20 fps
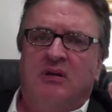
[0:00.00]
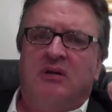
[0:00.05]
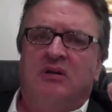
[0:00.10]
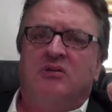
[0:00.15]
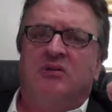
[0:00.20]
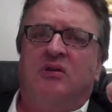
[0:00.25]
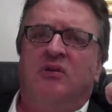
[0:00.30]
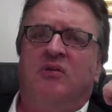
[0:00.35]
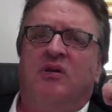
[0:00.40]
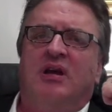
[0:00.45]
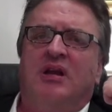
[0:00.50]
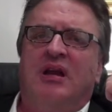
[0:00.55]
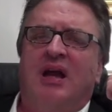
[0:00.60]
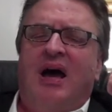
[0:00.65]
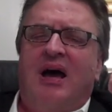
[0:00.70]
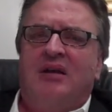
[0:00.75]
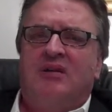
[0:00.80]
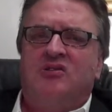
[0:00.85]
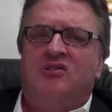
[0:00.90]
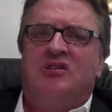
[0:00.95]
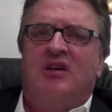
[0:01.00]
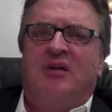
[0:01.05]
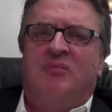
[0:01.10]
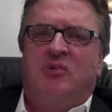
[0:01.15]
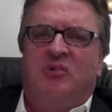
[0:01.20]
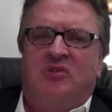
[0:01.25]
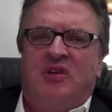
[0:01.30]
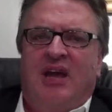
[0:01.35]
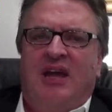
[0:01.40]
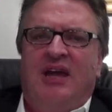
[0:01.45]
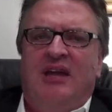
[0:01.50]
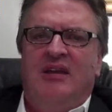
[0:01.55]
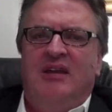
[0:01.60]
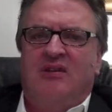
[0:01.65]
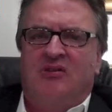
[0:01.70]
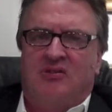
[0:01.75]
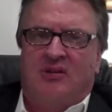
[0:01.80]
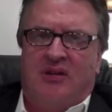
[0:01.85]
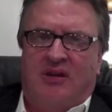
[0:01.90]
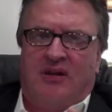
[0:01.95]
So you cannot
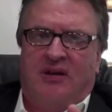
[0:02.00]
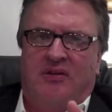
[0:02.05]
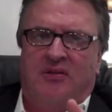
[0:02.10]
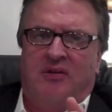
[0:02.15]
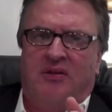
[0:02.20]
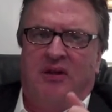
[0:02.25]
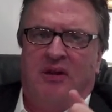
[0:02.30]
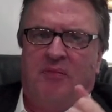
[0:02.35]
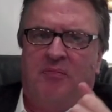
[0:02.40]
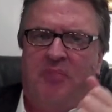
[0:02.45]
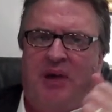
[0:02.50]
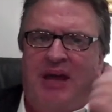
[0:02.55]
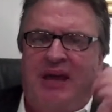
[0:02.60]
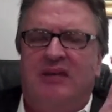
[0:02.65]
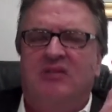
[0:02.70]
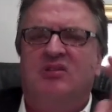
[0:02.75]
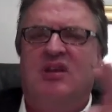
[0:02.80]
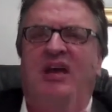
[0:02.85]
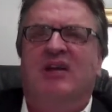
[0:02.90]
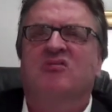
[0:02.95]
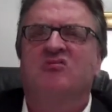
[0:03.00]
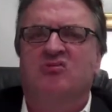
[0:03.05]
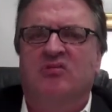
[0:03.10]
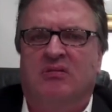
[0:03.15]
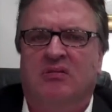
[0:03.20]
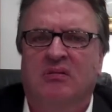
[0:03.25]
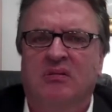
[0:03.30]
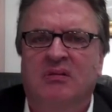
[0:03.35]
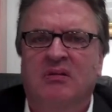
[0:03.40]
simultaneously, I think, pay attention,